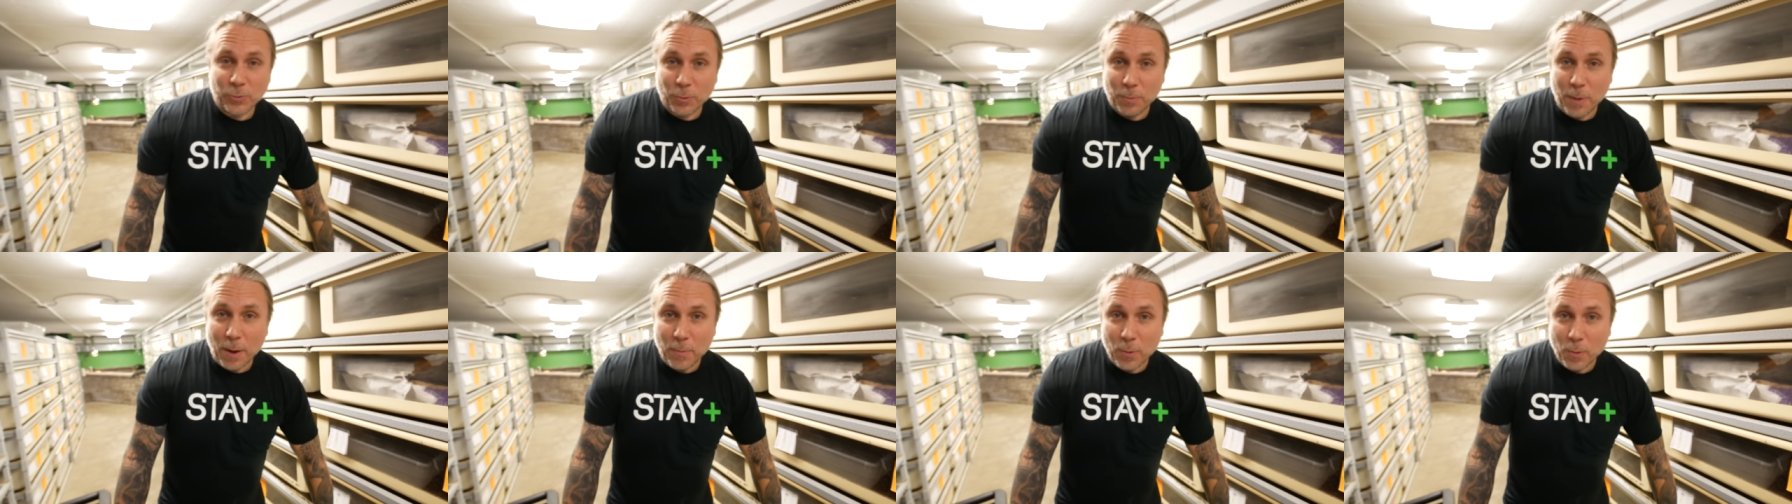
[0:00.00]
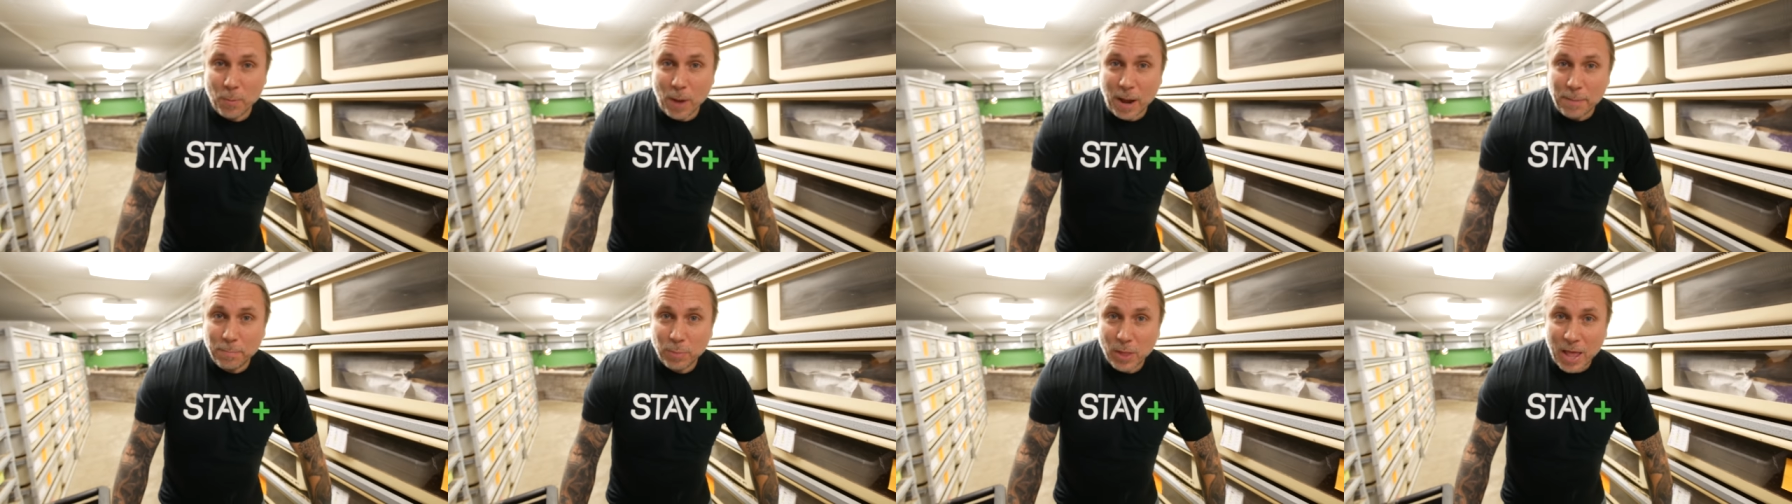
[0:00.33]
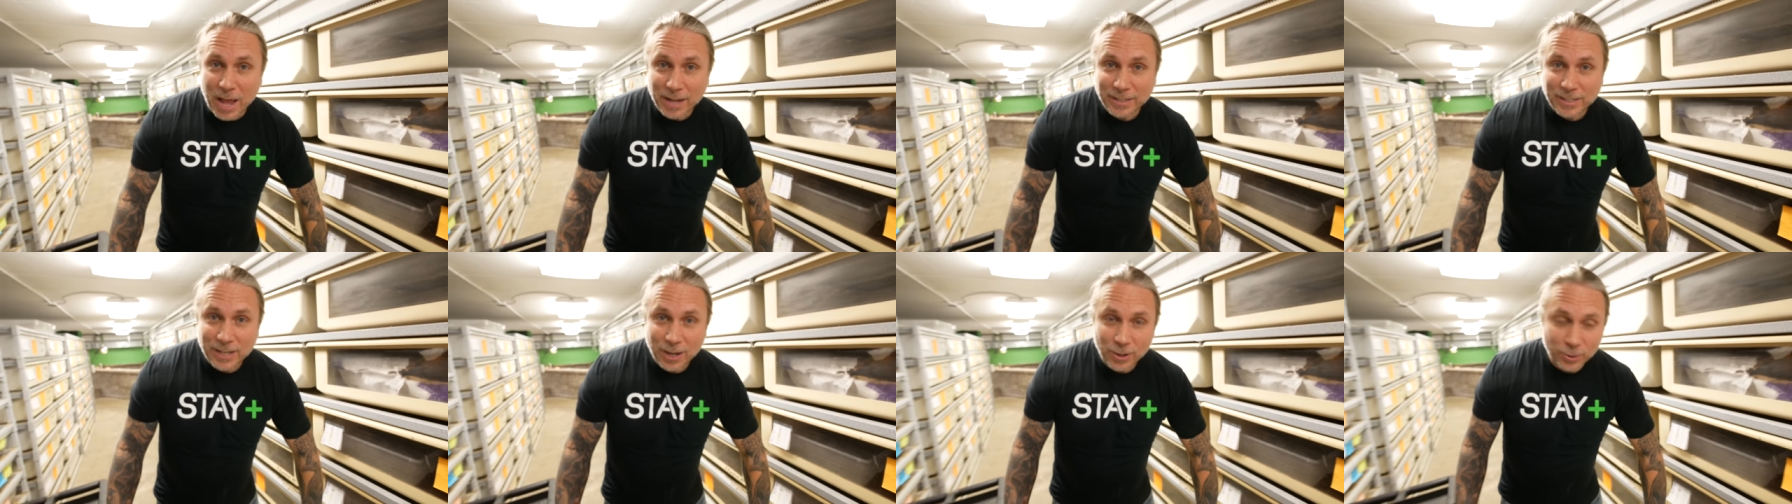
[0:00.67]
remember my
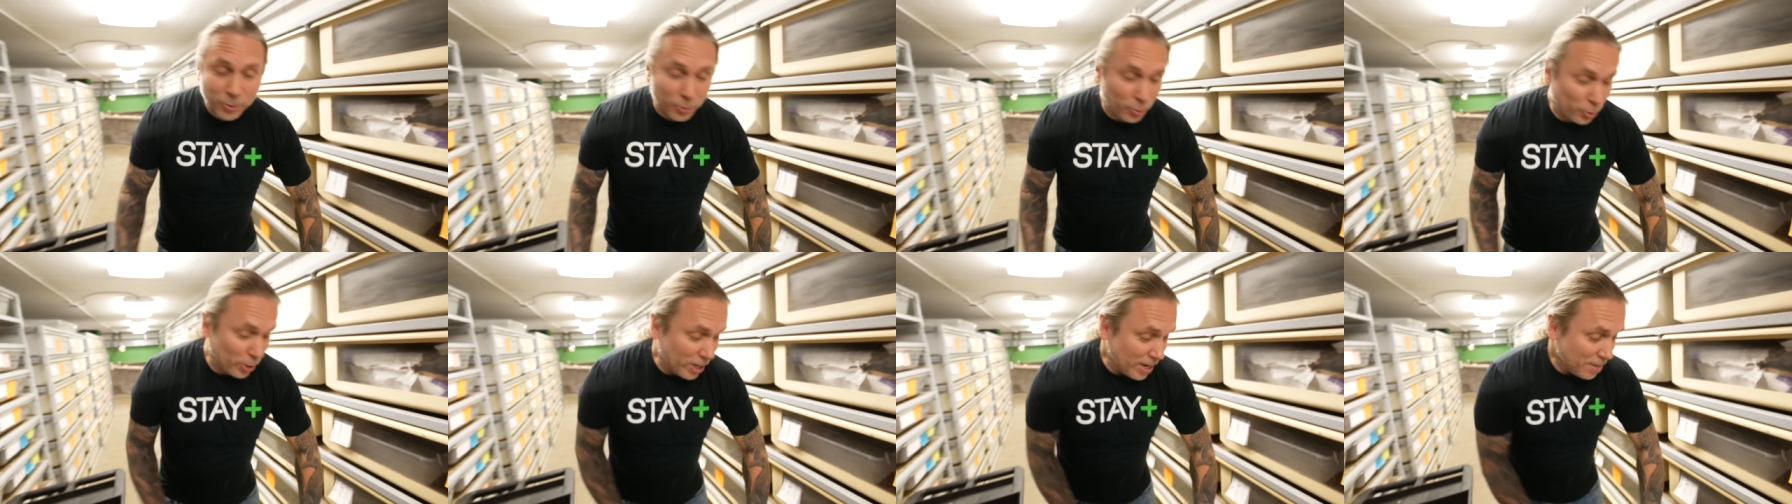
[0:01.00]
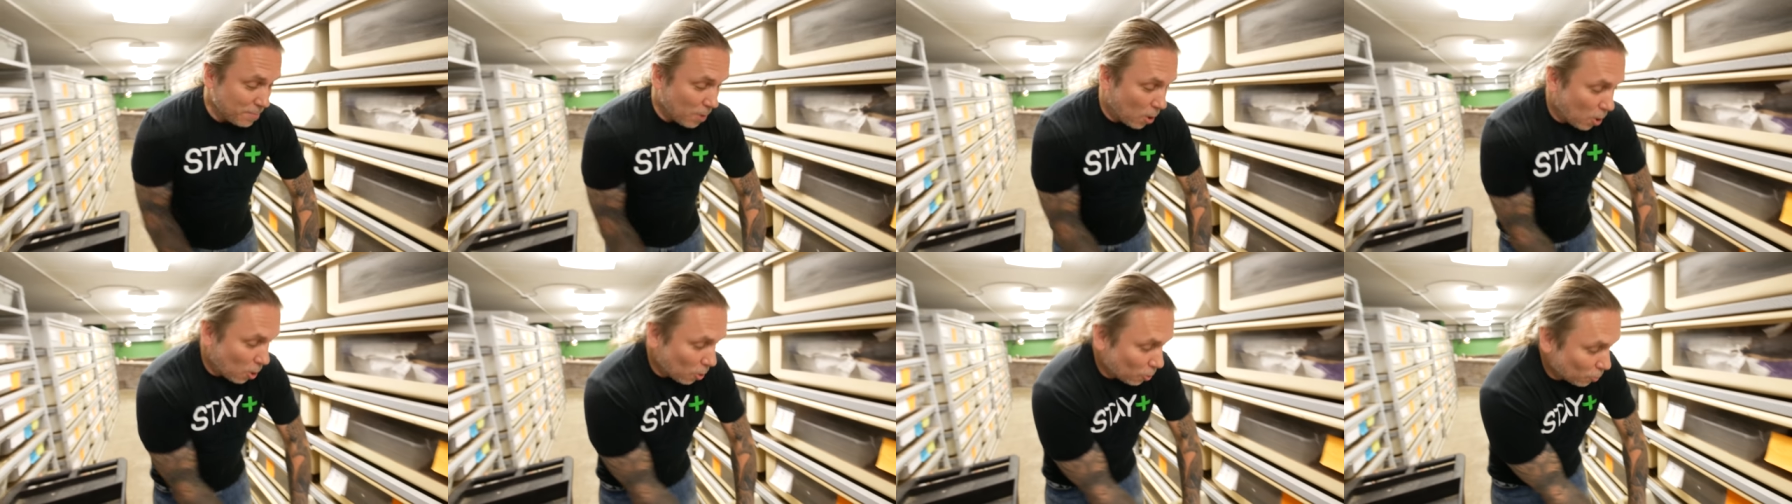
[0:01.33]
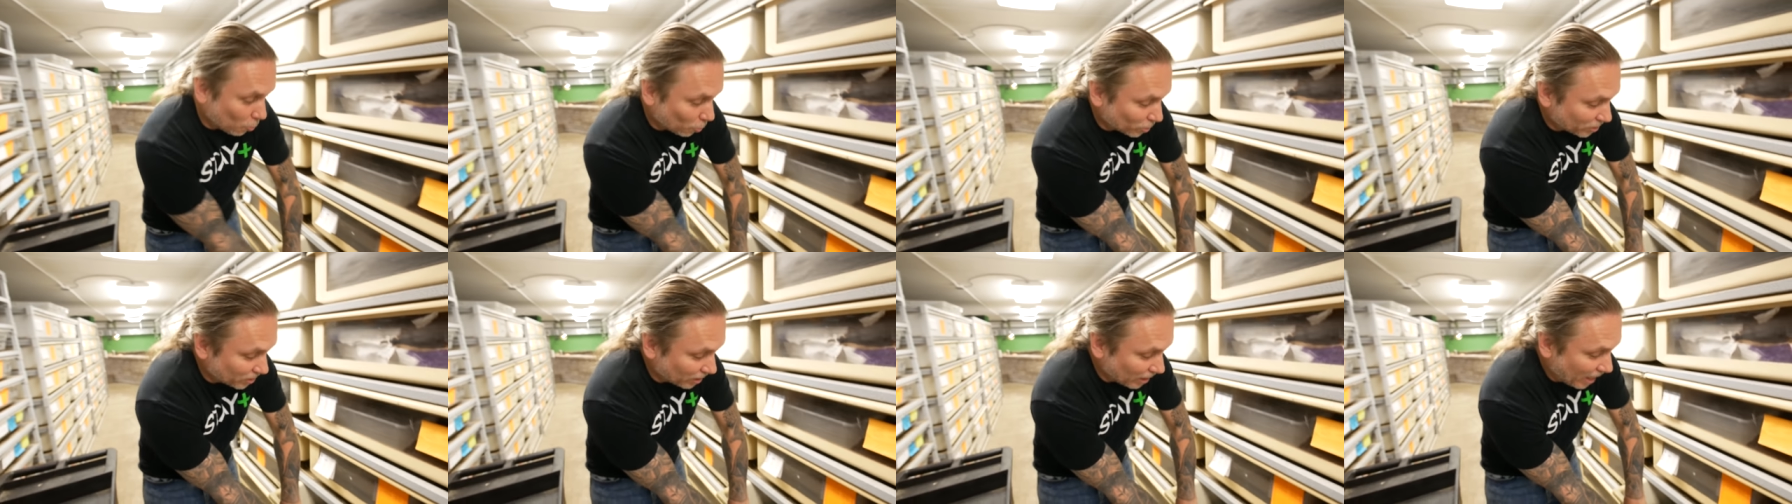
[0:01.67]
blacktail Cribo
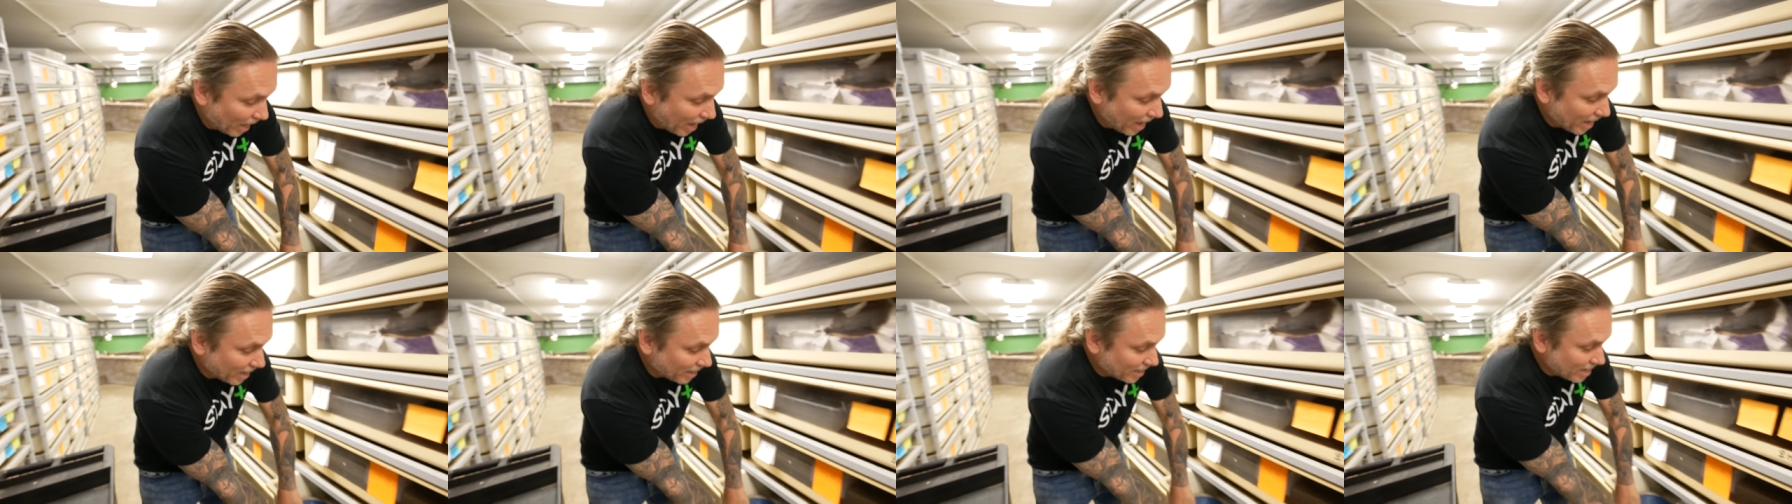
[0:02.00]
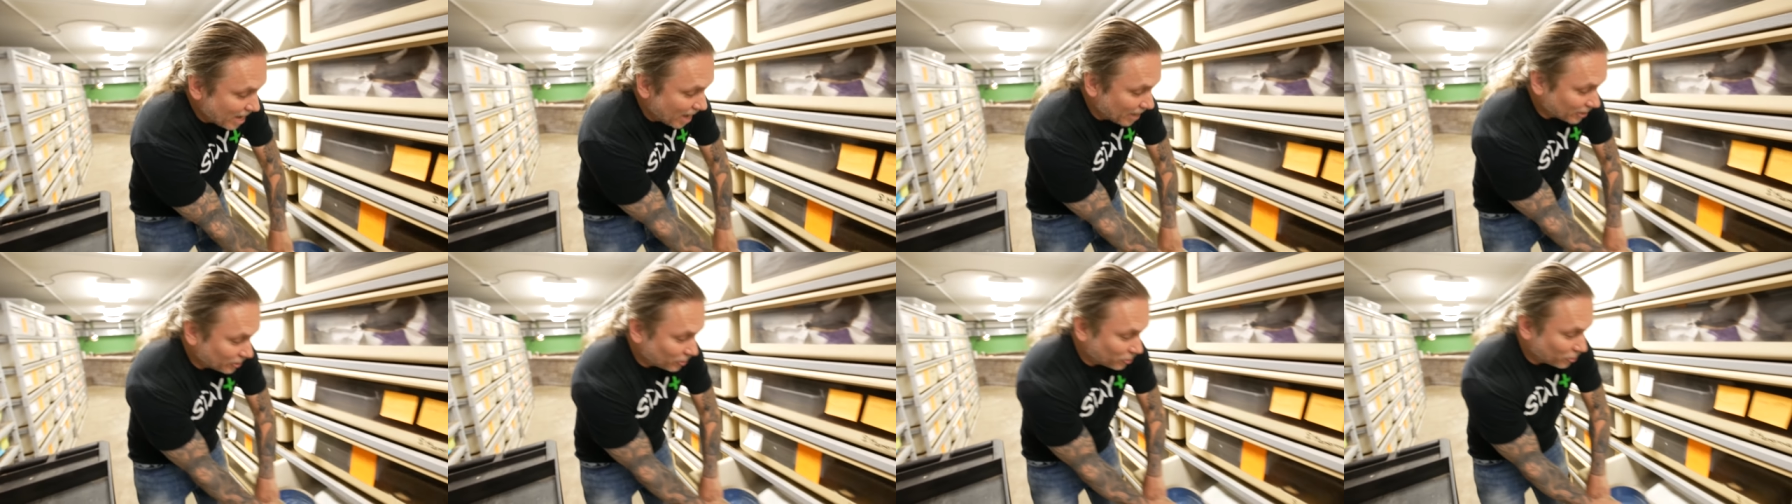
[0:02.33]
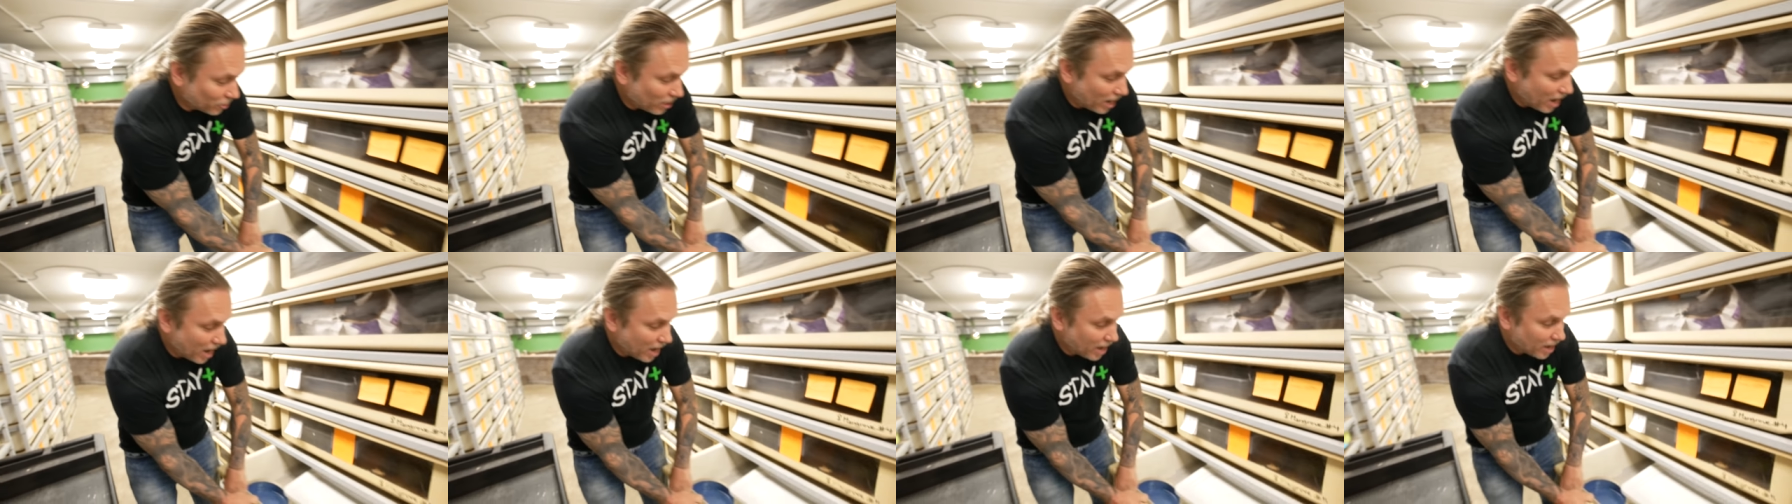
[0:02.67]
was laying
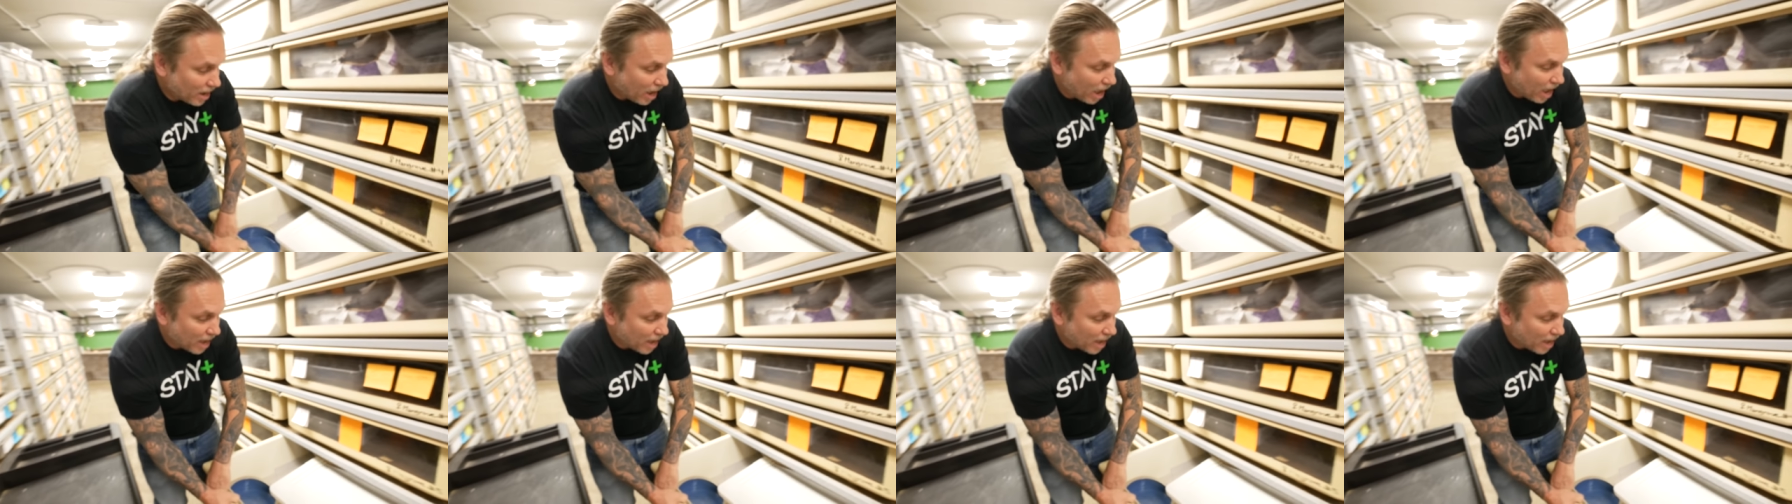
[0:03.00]
yesterday